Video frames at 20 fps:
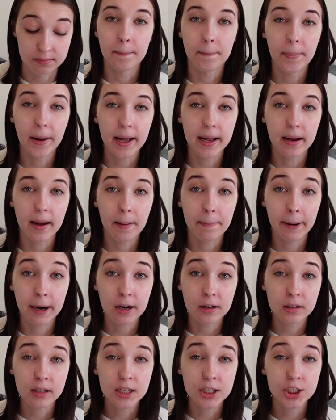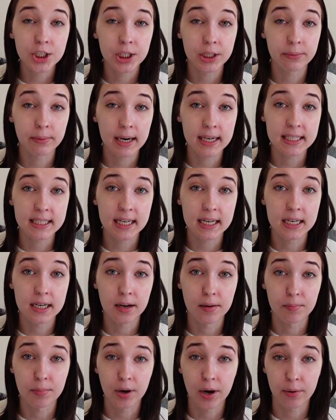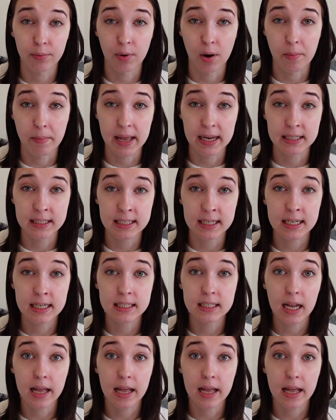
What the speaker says: but apparently she writes contemporary romances,